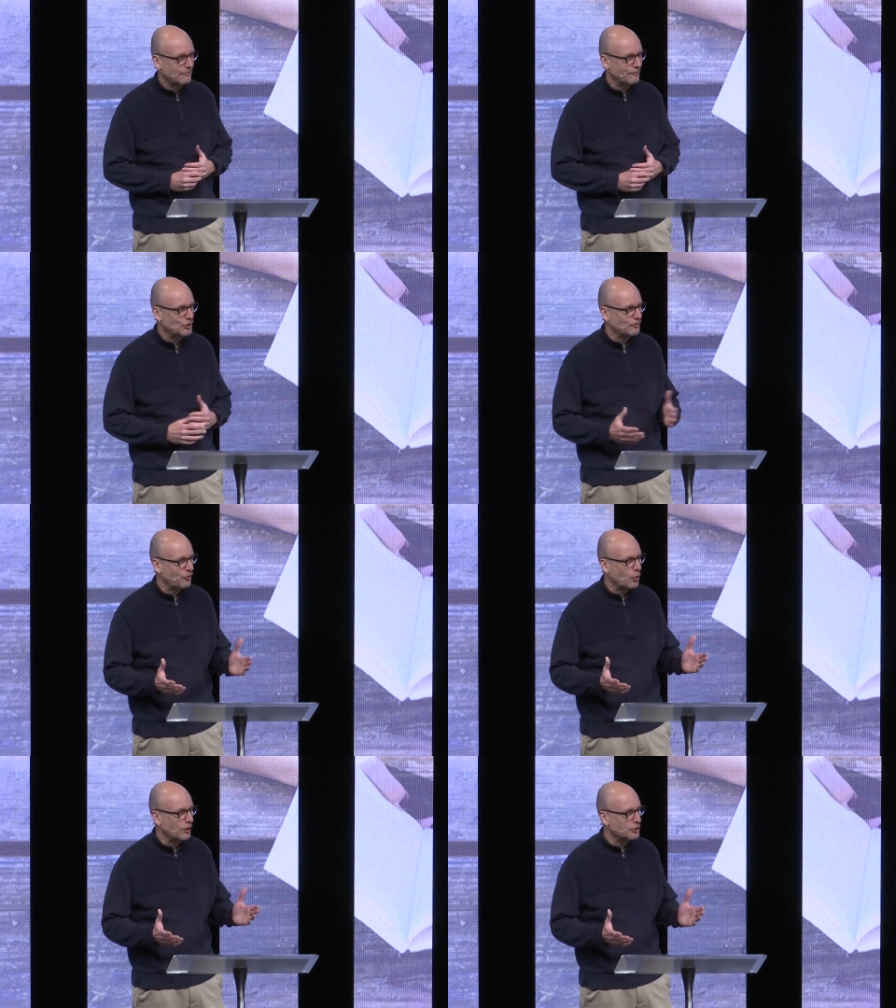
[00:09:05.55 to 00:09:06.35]
Verse
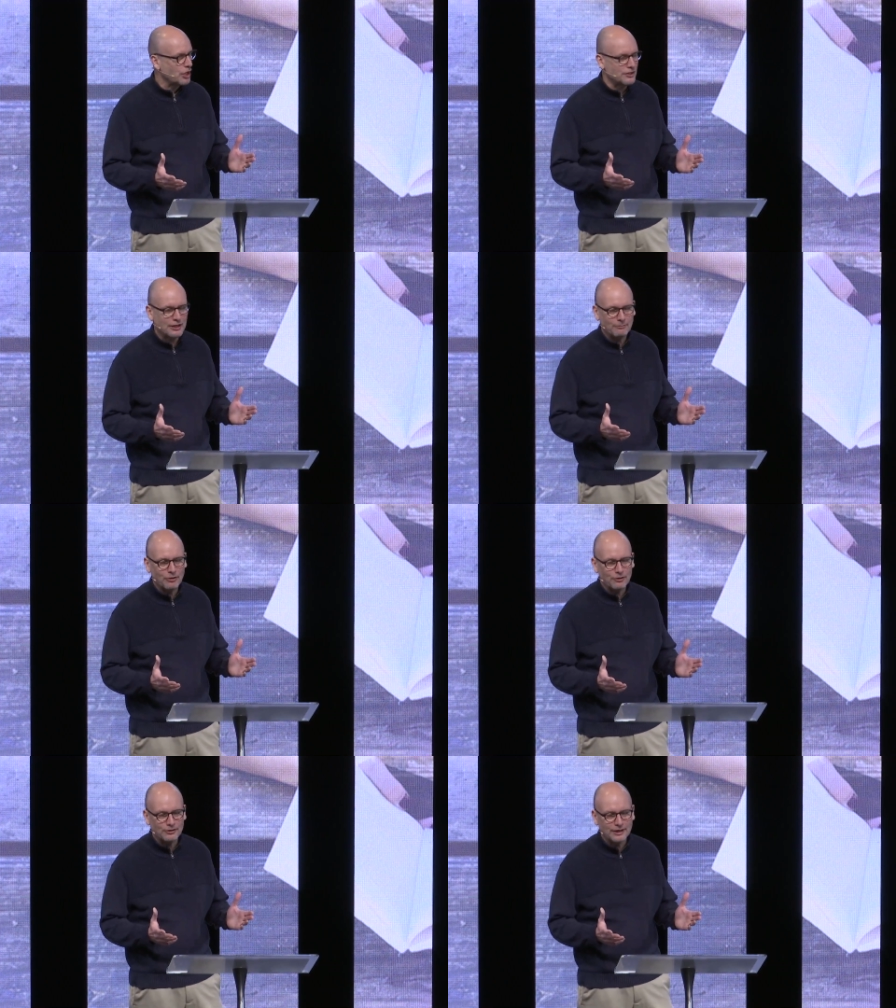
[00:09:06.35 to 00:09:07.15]
4, John chapter
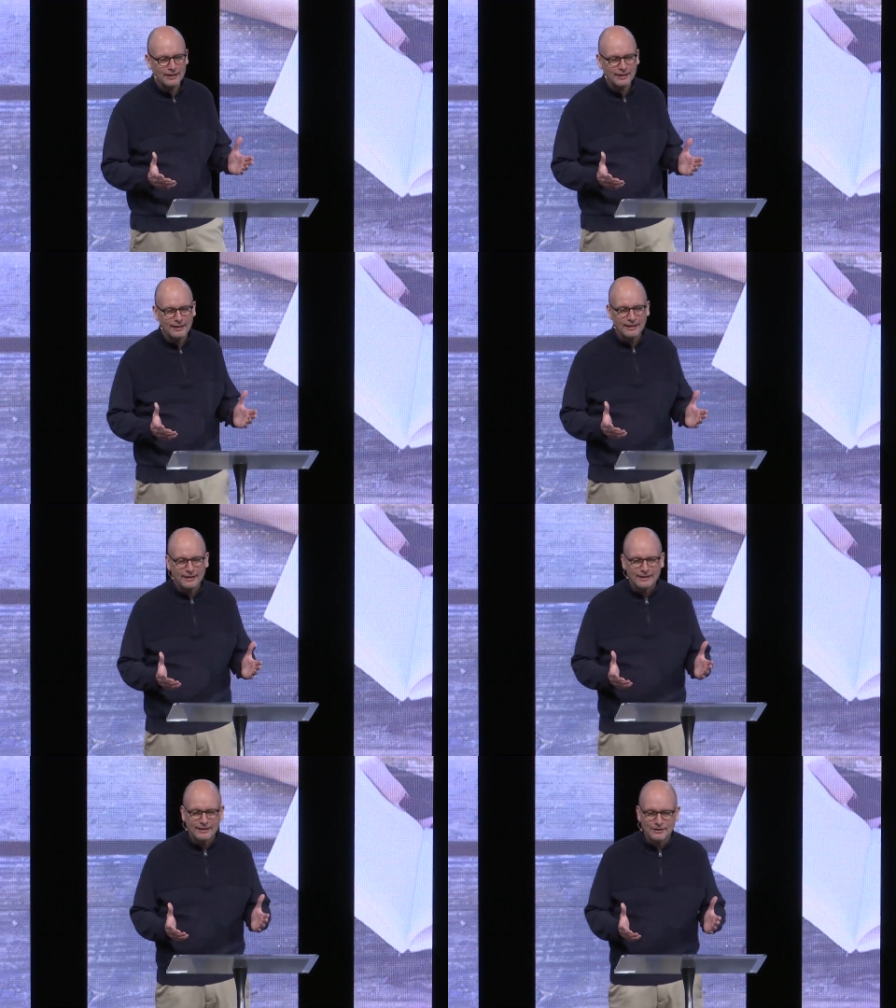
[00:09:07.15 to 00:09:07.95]
13.
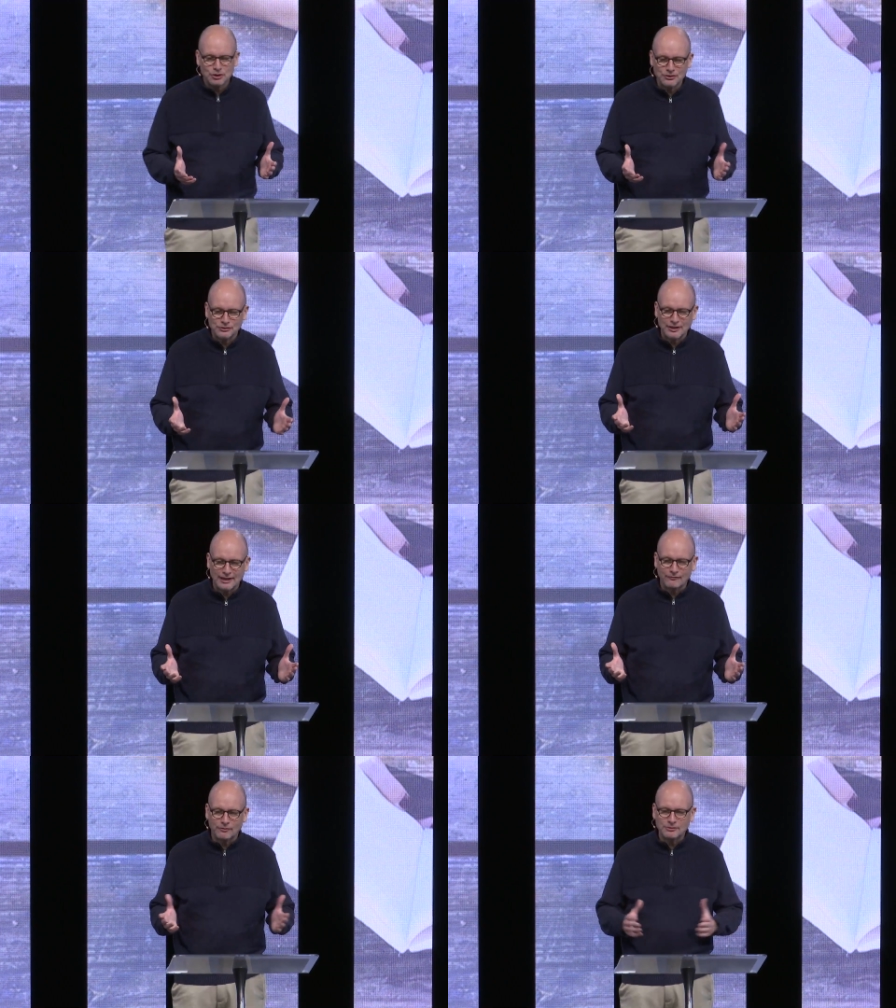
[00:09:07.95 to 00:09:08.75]
Jesus got
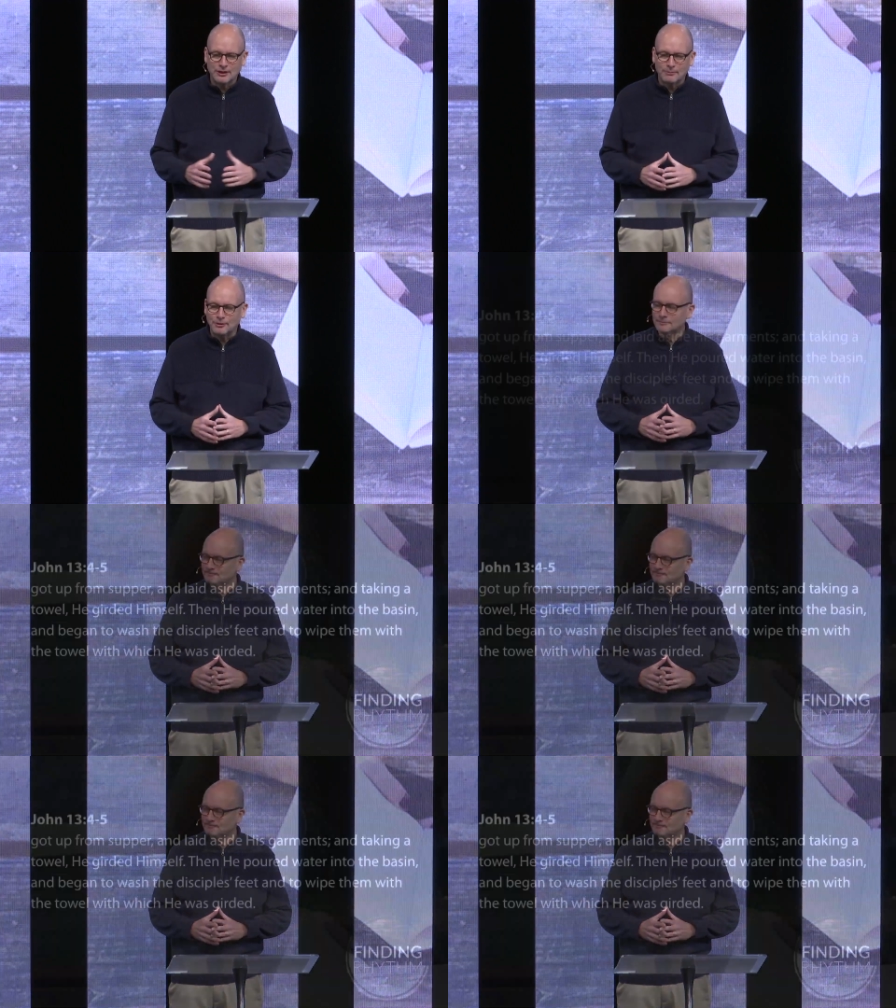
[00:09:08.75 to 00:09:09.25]
up from supper.